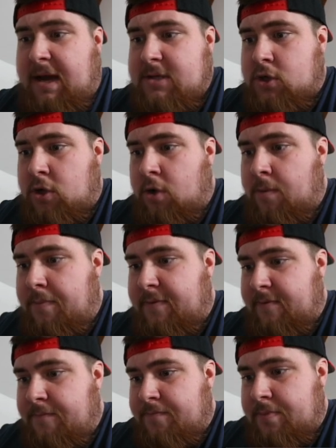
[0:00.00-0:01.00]

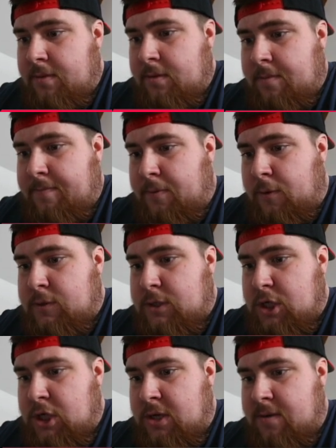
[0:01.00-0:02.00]
matchups,
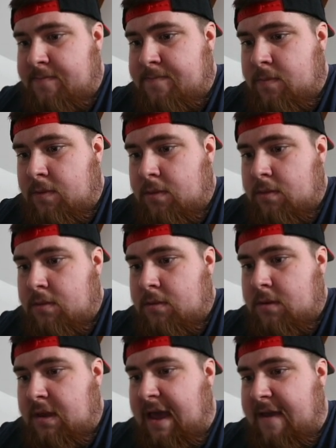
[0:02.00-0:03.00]
but
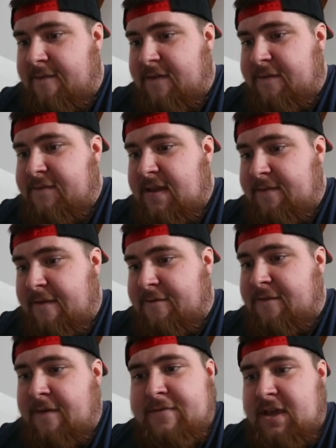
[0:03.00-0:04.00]
okay,
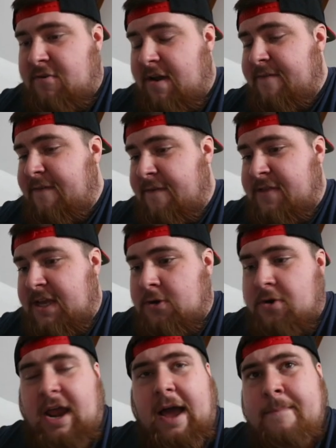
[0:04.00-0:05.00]
50 great, 50
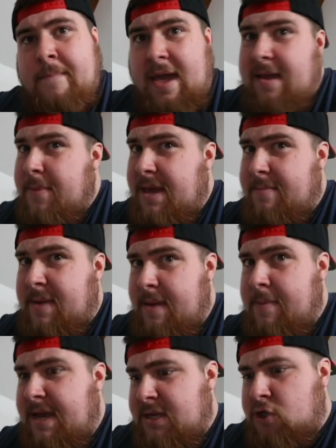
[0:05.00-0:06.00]
good. And maybe
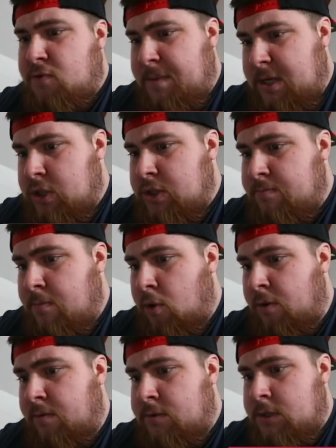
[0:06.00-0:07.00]
it's just because
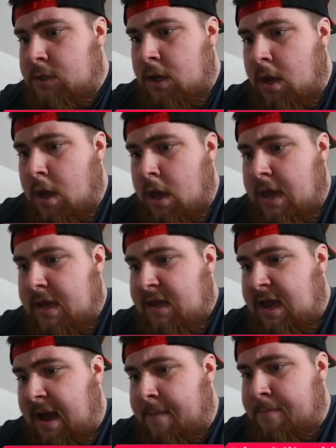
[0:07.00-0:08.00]
most
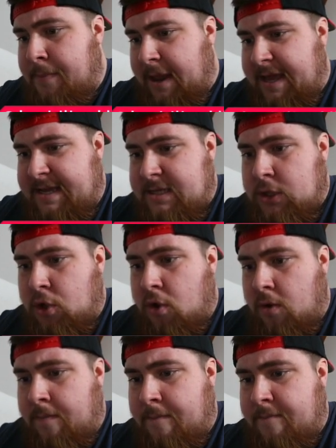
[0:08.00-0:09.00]
cam plays
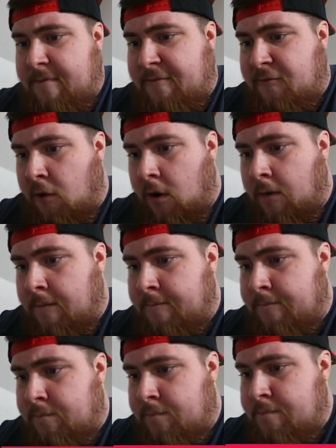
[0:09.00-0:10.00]
come
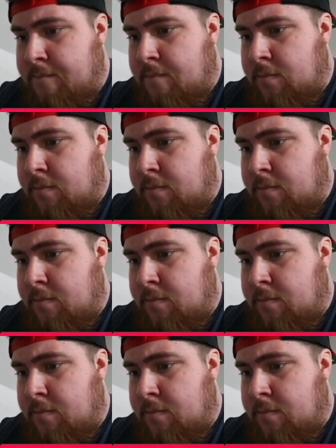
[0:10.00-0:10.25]
from